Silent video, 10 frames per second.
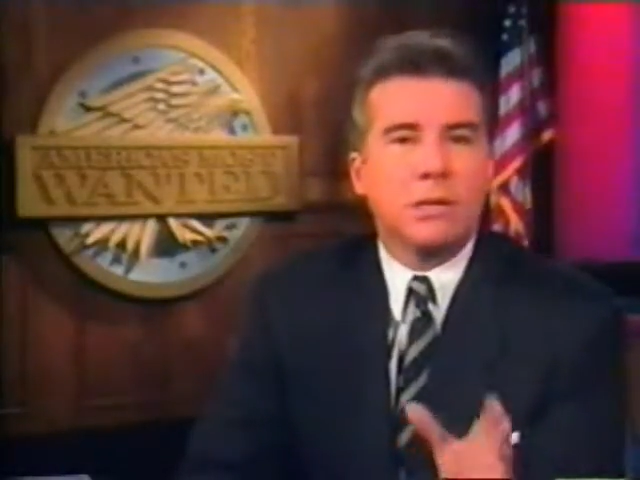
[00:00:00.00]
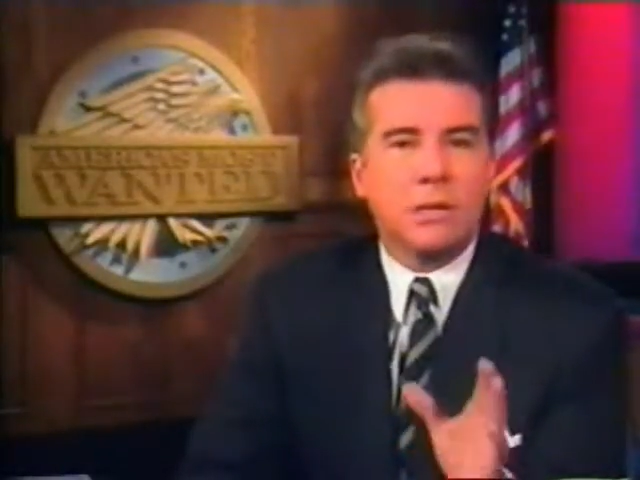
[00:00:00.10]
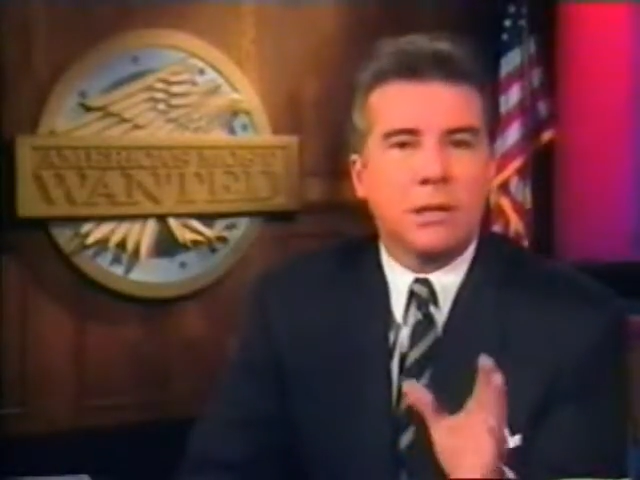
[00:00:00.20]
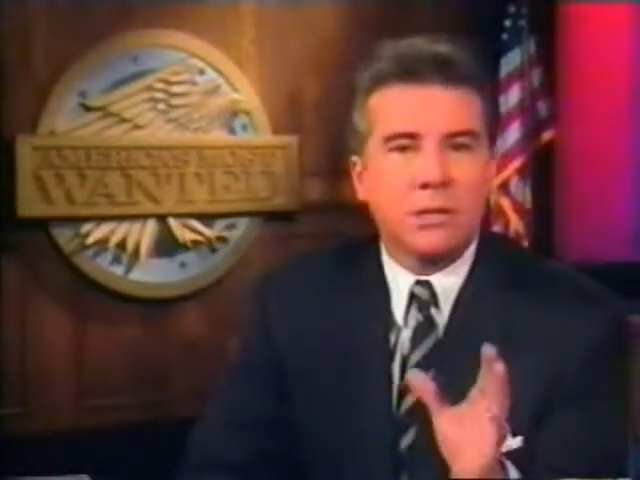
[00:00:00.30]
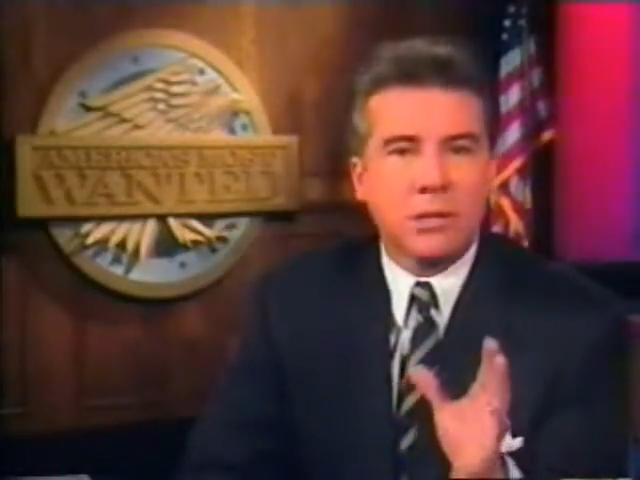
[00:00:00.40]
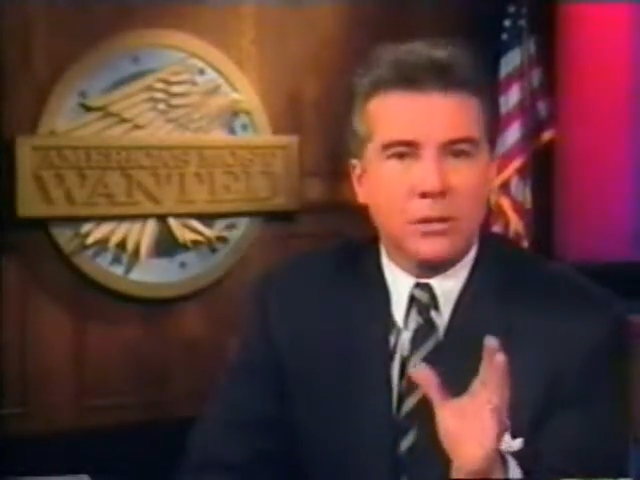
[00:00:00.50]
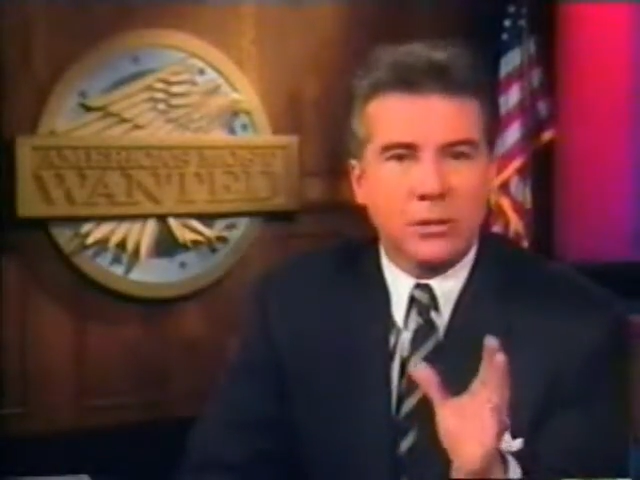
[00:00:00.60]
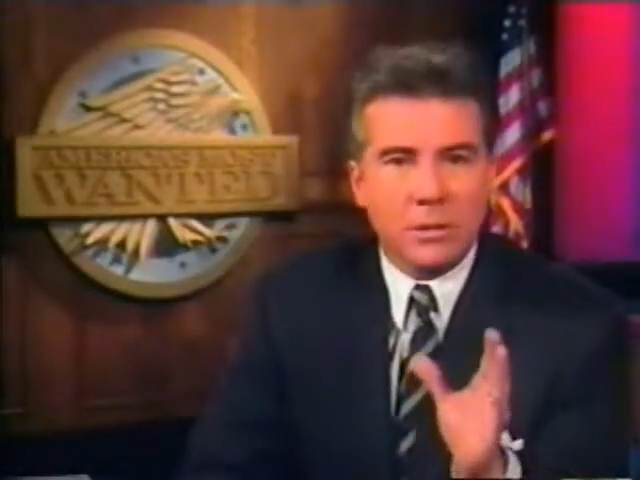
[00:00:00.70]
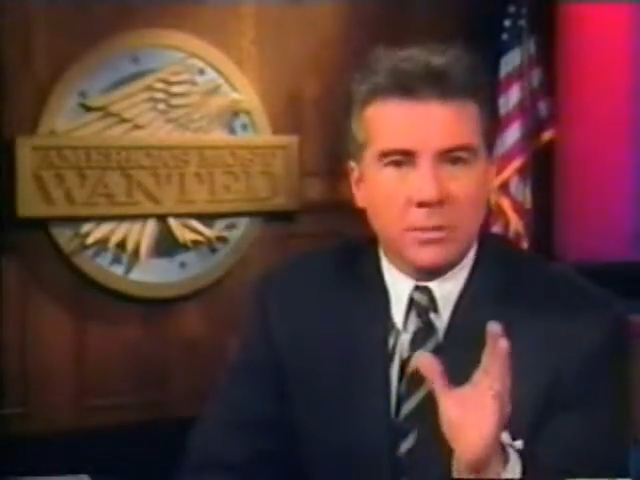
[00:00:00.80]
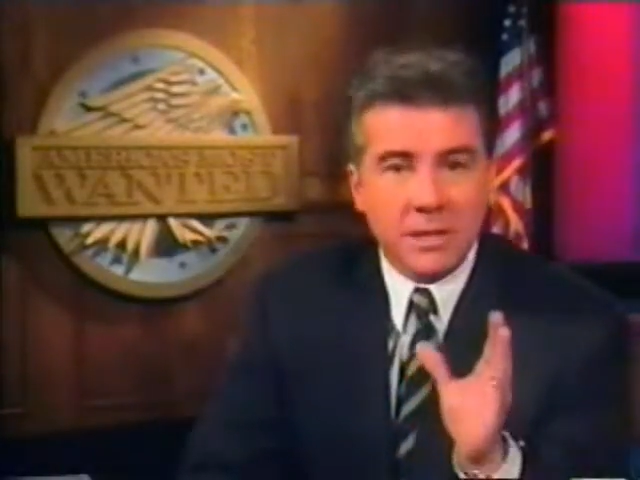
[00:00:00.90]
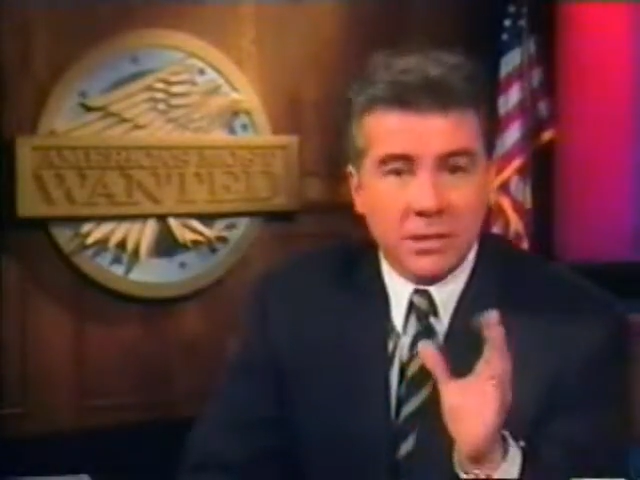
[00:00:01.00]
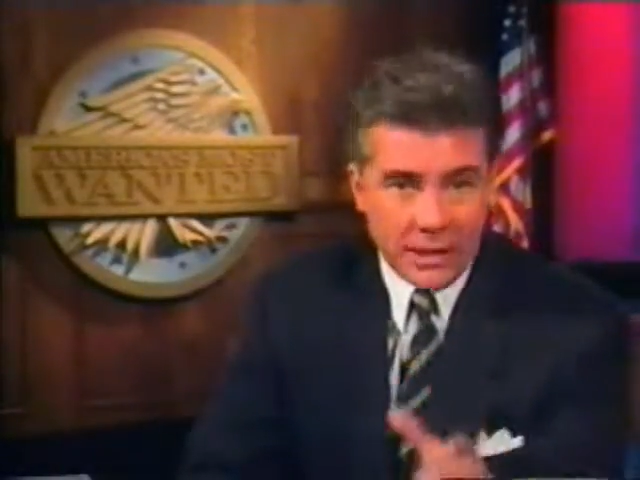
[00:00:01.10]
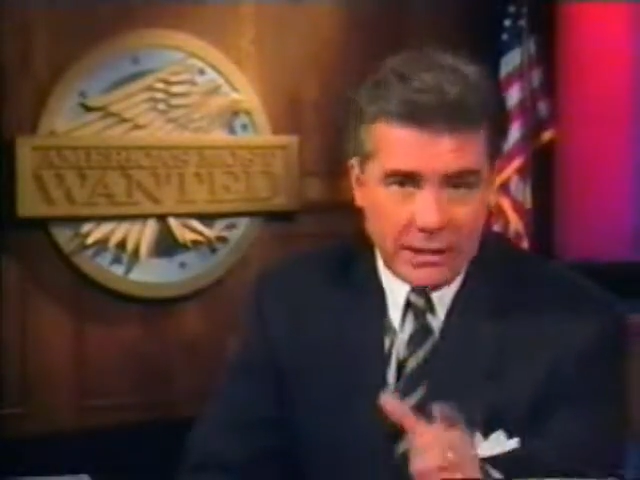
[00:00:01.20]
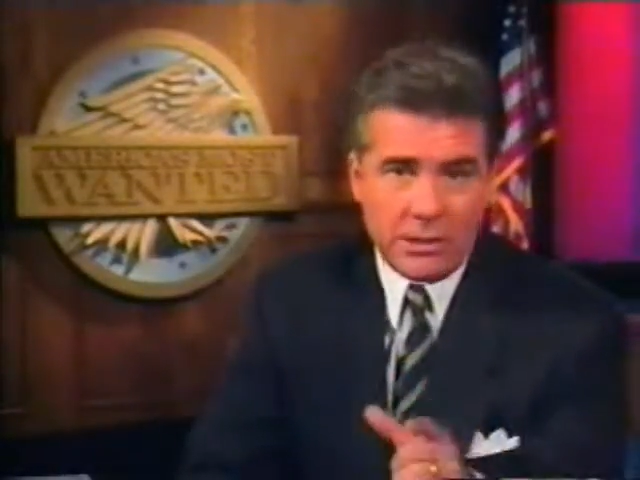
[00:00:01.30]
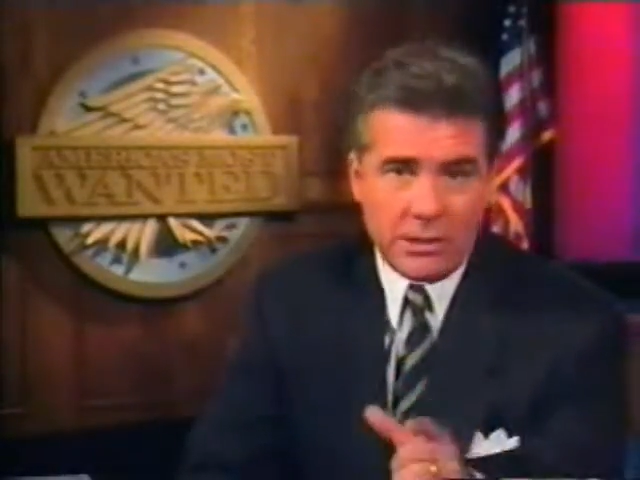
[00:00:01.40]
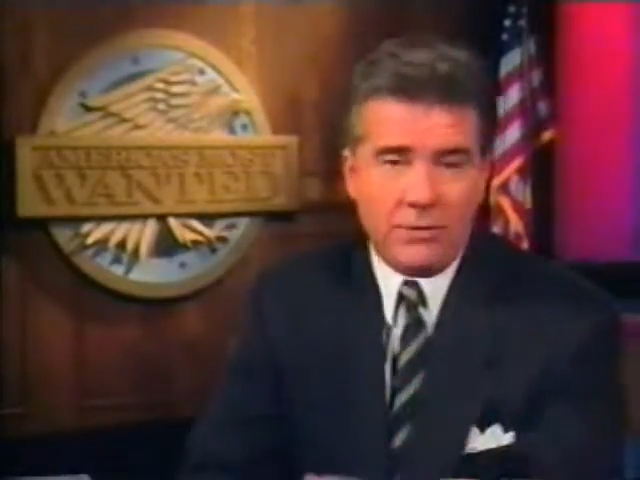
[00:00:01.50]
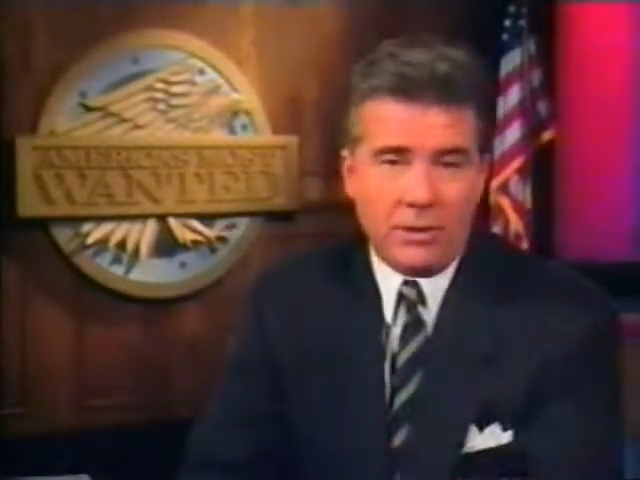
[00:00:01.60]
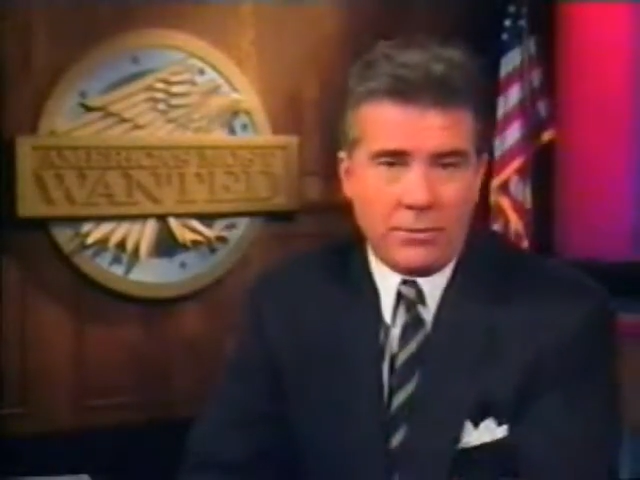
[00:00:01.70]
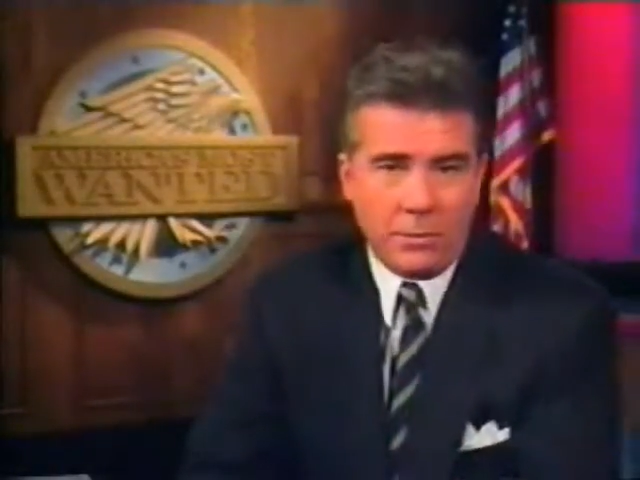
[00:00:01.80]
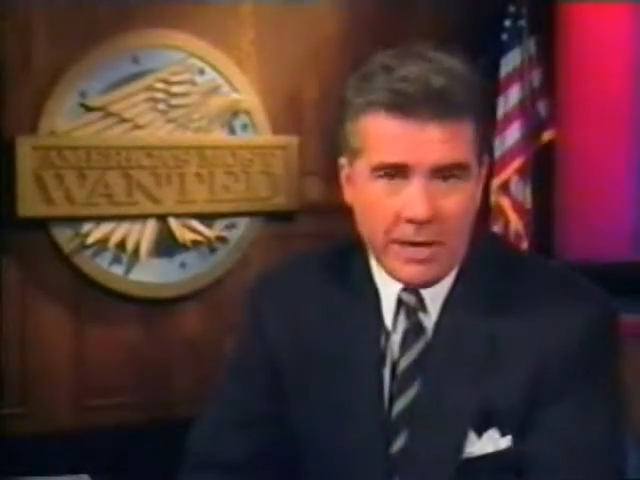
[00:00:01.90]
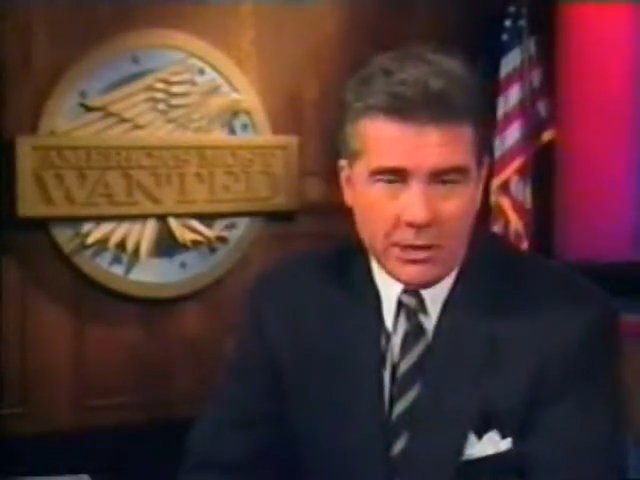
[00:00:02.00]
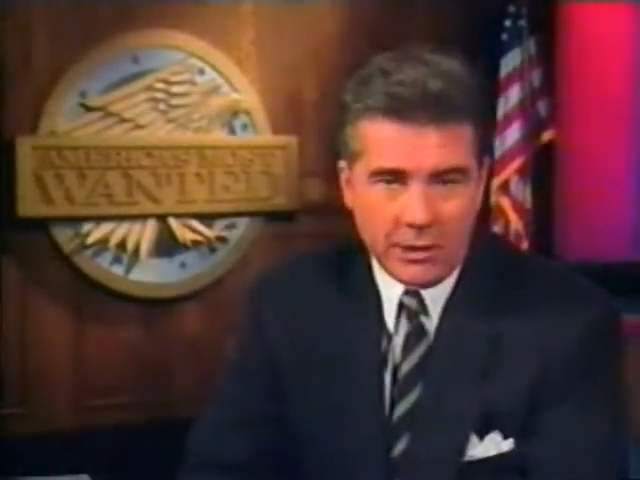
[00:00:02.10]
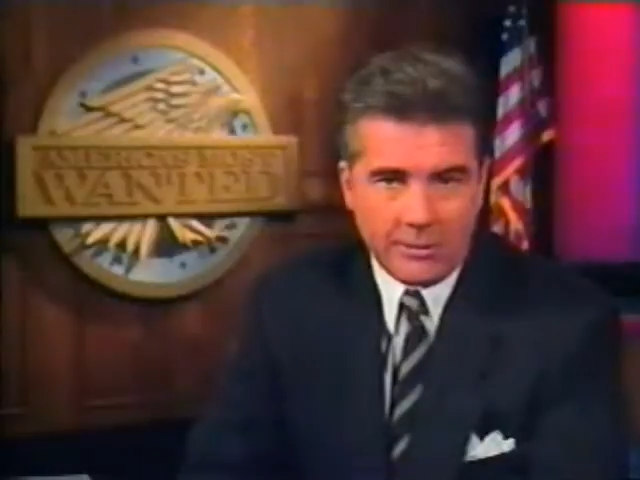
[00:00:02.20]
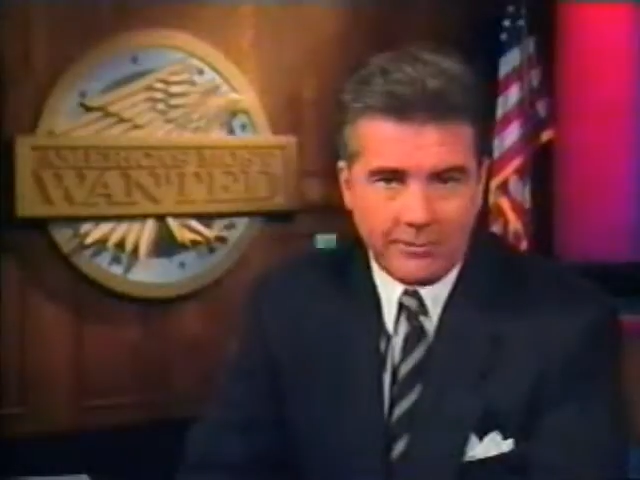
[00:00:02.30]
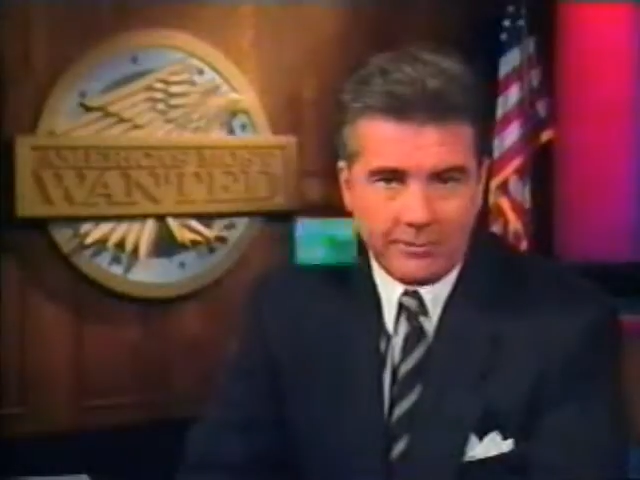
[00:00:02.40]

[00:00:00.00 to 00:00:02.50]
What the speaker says: is considered to be sensitive information.